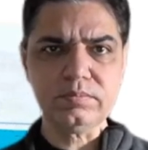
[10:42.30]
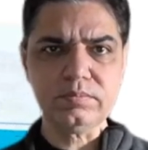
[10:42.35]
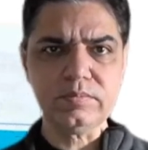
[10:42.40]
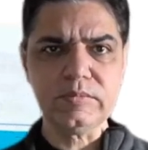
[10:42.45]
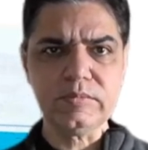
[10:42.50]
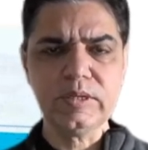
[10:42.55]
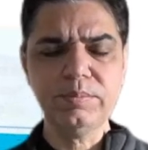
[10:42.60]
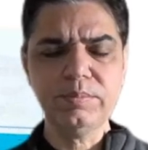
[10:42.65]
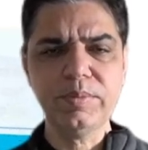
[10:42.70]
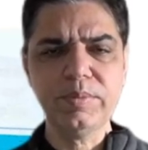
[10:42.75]

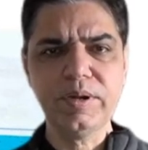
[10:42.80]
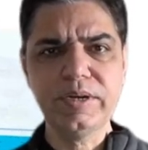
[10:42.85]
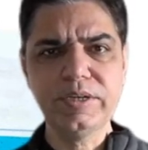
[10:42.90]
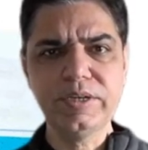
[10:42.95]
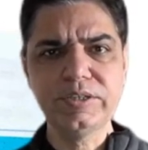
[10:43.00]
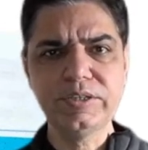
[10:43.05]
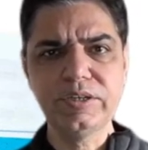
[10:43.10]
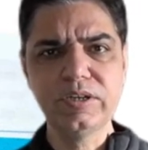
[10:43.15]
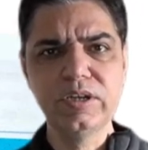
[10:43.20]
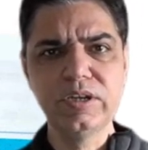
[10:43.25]
per
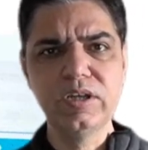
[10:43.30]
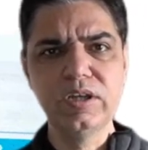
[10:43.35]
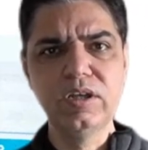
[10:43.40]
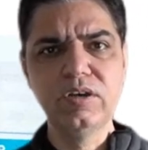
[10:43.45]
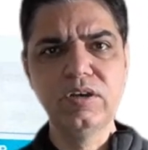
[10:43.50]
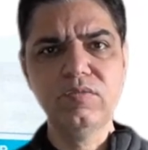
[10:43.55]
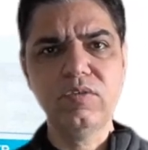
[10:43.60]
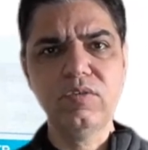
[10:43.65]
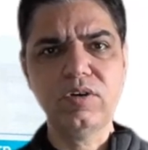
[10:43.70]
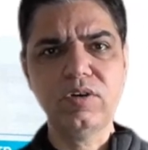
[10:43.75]
liter
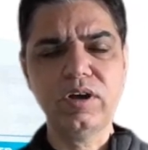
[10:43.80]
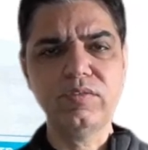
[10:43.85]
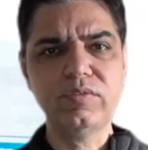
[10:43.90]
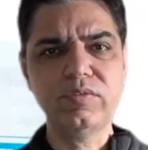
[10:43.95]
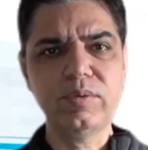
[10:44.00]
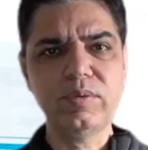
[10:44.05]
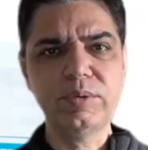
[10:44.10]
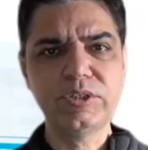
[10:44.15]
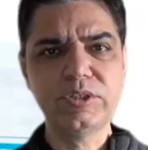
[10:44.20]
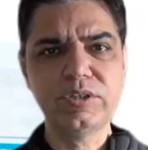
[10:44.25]
for
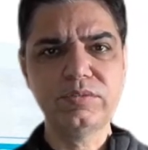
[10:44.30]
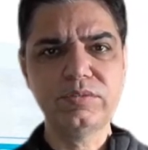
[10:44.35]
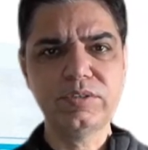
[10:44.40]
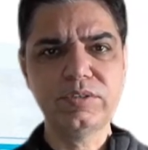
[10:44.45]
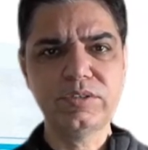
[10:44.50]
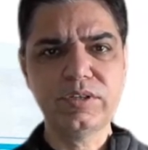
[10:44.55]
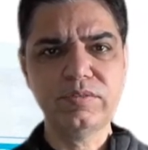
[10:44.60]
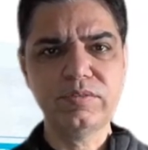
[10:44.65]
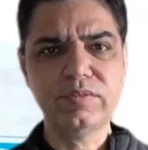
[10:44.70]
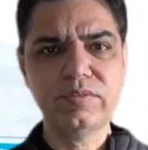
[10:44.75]
confirmation of
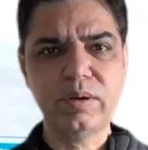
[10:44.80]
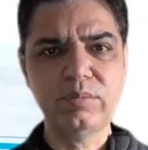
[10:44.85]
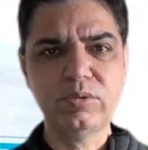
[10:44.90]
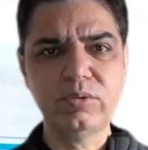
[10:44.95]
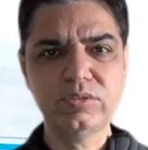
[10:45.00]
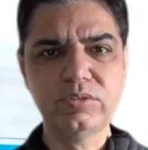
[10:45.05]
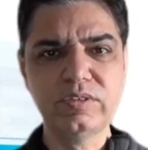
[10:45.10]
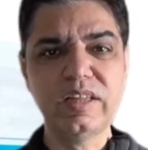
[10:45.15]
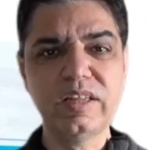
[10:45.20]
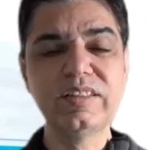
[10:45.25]
cystic
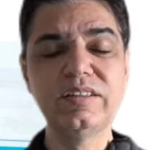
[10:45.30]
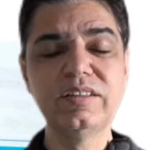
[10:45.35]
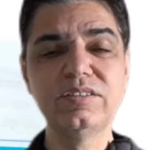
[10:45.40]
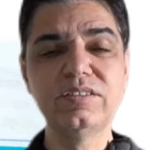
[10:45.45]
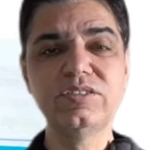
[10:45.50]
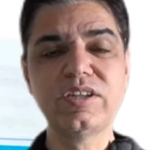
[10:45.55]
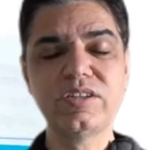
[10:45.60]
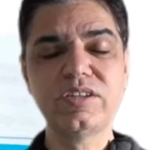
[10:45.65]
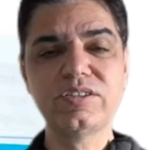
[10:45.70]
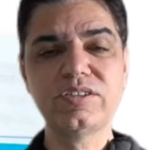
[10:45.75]
fibrosis. And this
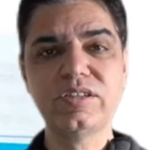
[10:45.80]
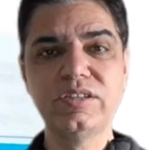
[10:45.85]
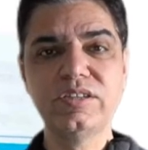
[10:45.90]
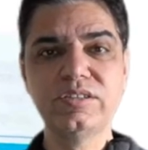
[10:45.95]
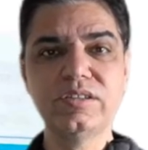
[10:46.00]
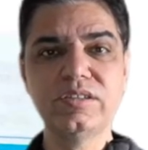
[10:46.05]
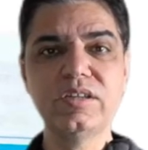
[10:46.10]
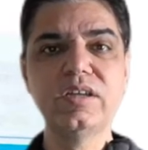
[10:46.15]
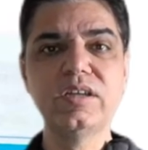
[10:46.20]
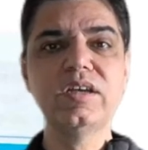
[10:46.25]
test is
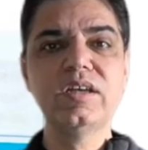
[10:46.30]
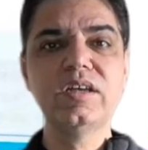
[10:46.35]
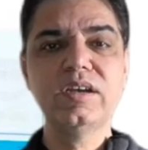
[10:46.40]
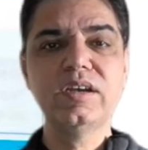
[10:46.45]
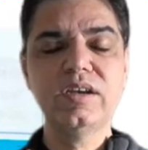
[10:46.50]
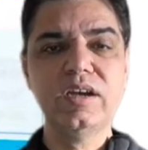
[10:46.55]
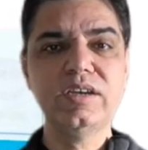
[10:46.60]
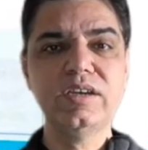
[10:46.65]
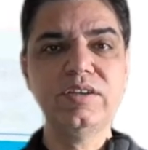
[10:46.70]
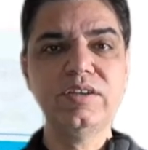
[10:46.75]

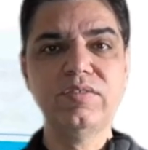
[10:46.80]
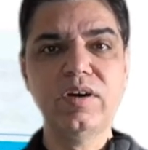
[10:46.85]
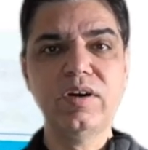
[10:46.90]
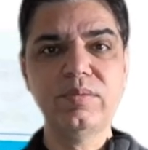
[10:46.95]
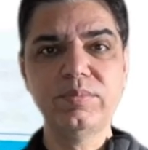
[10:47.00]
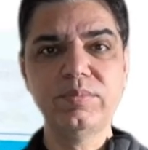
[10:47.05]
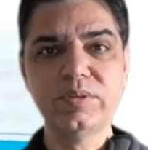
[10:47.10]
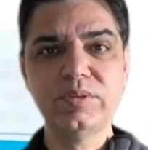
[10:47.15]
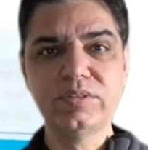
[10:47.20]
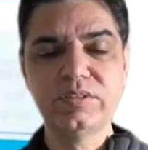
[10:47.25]

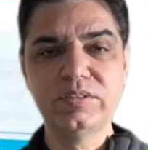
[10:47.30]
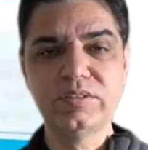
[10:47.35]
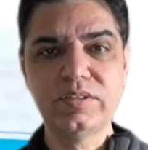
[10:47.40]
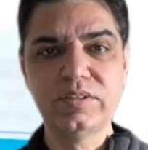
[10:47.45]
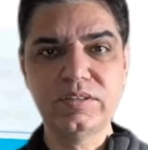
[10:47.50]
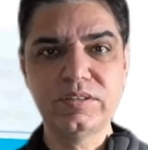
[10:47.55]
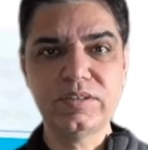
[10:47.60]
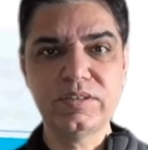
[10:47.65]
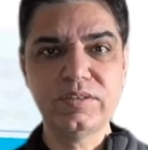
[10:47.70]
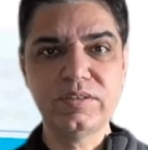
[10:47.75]
95%
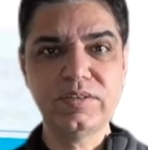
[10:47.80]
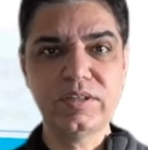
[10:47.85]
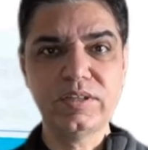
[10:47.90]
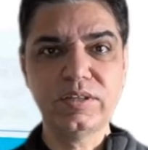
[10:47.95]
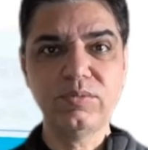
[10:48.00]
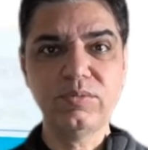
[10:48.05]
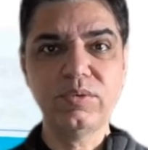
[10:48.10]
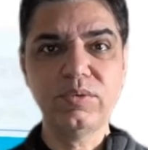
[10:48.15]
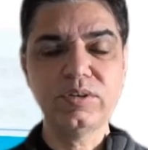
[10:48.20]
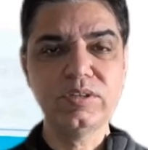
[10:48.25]
sensitive. In other
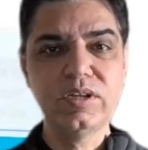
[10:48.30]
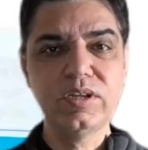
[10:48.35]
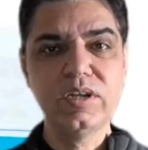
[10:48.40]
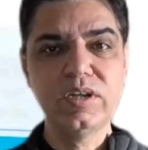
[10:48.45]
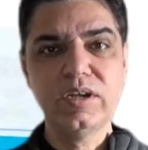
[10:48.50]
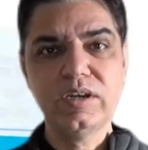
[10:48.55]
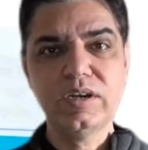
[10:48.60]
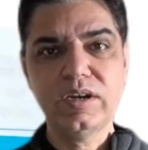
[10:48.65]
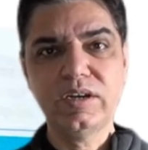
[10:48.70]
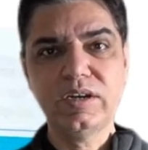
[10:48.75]
words,
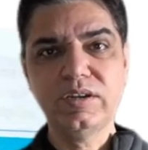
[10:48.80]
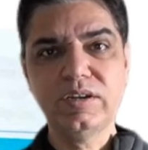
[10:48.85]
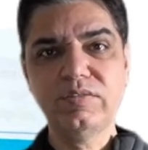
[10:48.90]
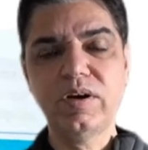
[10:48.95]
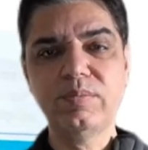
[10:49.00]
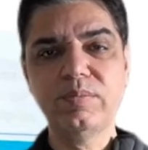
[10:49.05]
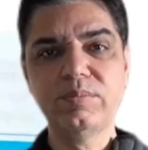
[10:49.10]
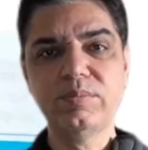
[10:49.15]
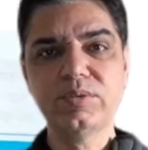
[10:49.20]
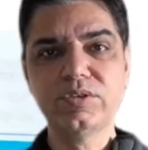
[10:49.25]

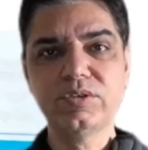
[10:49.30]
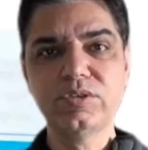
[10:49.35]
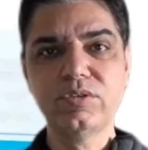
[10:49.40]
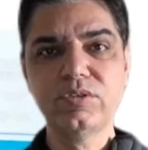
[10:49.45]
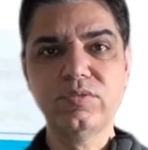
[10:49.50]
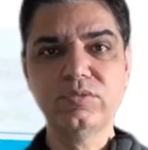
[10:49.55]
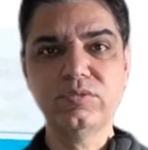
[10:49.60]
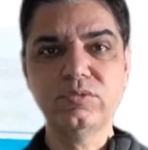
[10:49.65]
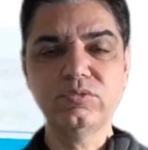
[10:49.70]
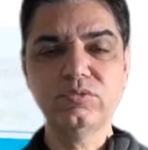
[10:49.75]
95% of
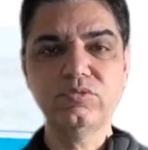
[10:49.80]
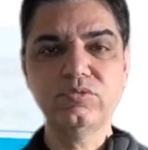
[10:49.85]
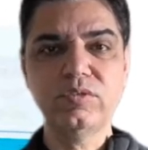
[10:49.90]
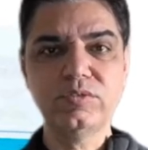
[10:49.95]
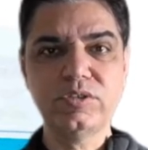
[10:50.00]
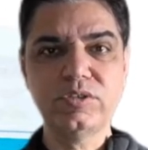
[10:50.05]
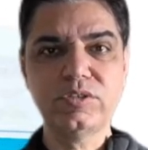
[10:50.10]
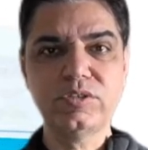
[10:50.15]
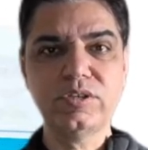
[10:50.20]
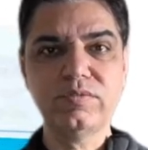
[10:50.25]
those who have
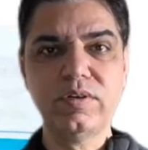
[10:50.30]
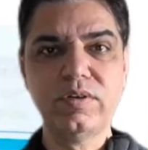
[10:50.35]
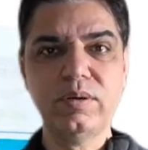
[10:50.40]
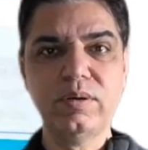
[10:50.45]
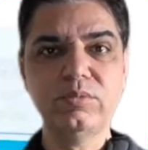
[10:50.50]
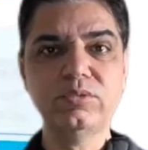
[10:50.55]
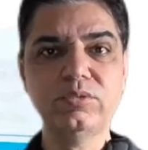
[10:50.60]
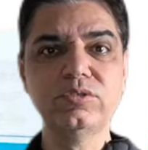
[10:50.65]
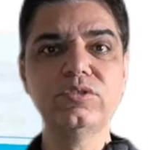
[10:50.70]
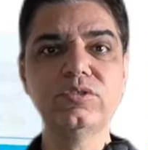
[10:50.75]
cystic
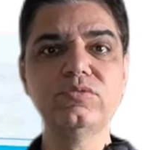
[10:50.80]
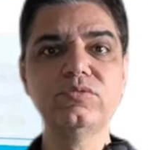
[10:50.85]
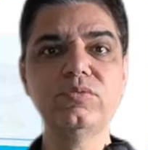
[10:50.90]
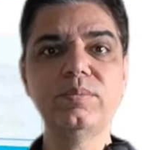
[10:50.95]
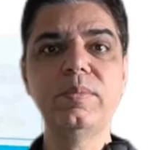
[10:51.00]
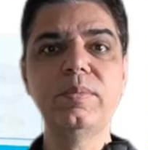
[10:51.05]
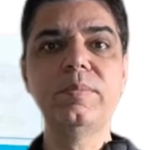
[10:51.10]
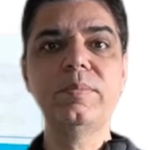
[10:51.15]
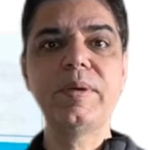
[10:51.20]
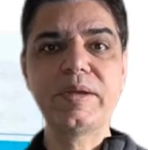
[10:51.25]
fibrosis will be
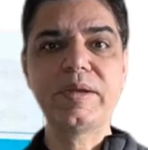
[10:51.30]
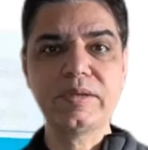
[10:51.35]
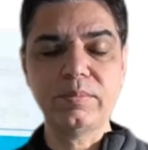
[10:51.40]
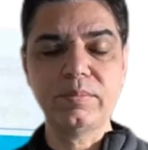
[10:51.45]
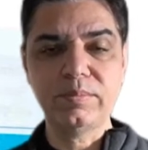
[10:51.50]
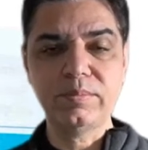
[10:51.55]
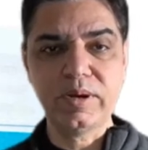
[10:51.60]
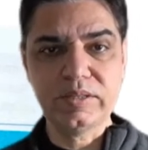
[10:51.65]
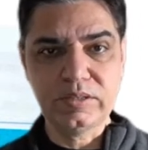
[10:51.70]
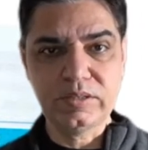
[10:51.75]
picked up
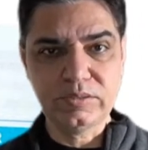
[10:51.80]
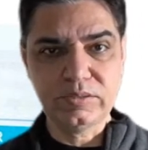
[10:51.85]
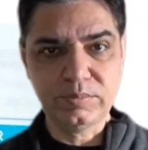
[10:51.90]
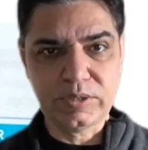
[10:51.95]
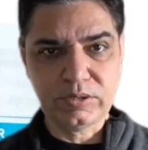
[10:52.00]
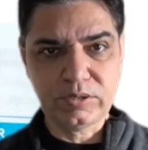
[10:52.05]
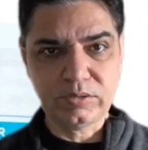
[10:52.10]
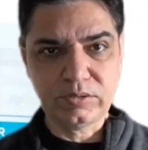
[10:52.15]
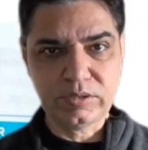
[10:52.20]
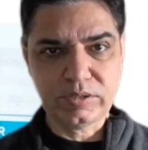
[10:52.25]
by this
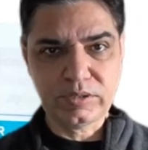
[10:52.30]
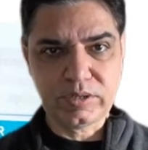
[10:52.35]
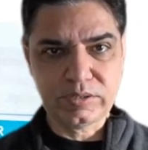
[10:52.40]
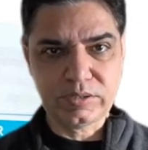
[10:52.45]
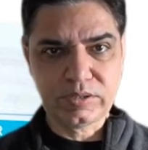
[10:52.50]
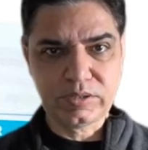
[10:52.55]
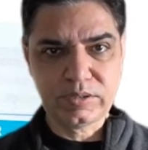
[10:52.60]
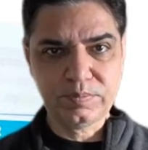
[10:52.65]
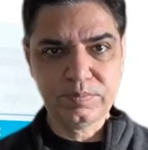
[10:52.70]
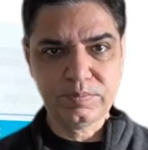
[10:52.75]
particular
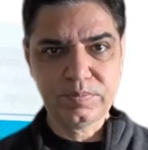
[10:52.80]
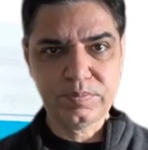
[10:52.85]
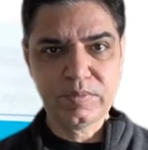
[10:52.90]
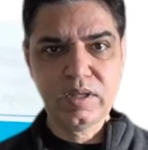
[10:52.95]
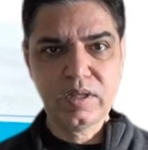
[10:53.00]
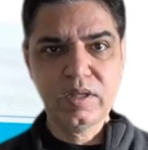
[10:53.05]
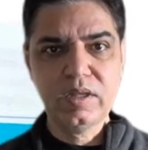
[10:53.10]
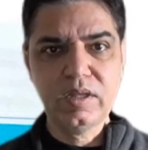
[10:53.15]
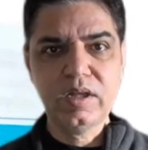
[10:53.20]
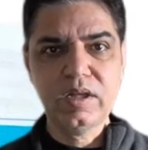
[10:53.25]
test.
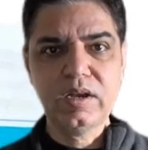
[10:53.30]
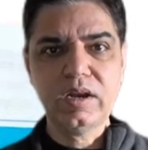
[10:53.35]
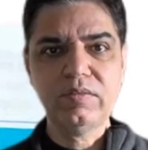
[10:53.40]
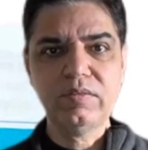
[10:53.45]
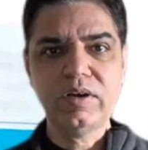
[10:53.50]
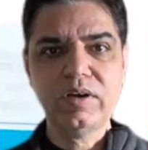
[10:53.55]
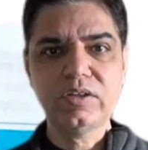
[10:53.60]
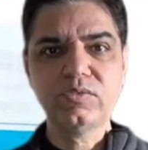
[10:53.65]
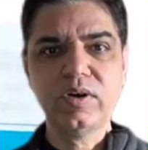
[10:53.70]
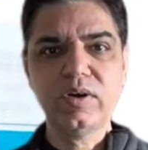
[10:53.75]
Now
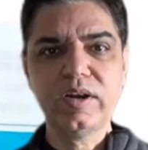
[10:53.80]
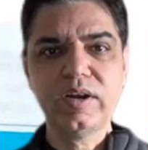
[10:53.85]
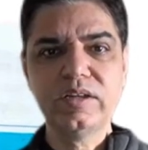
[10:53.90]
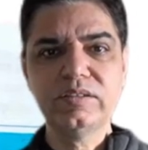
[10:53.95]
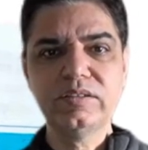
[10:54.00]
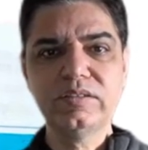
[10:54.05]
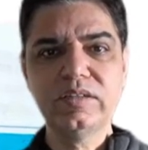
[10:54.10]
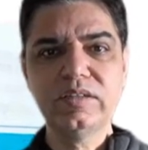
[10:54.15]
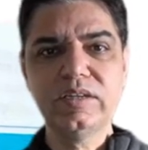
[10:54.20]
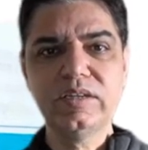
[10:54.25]
as far as
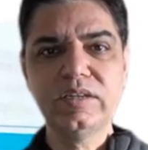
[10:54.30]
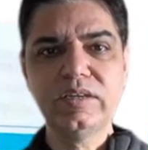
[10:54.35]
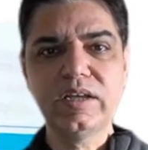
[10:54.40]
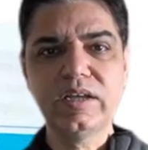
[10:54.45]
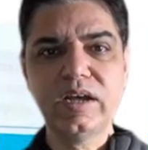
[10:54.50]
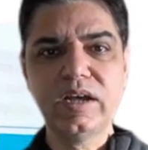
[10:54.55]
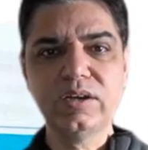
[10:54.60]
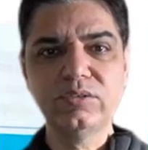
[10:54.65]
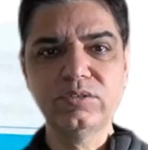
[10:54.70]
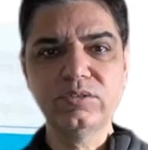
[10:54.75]
the
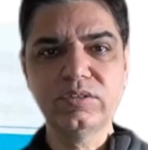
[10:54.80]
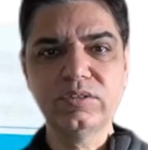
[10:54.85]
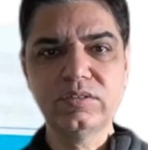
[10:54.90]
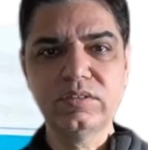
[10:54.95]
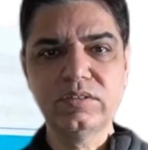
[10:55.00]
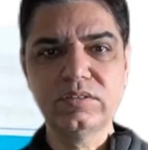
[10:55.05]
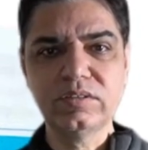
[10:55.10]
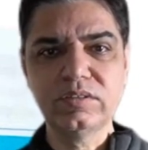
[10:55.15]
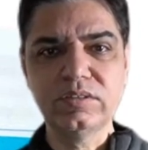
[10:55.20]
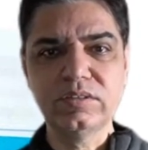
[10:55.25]
diagnosis
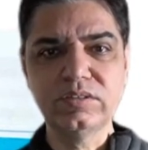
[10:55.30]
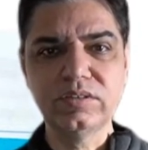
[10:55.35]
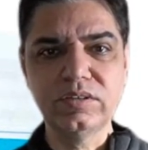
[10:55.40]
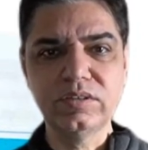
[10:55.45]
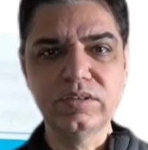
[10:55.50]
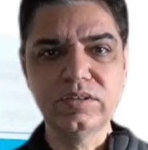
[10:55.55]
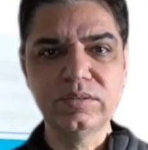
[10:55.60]
is concerned,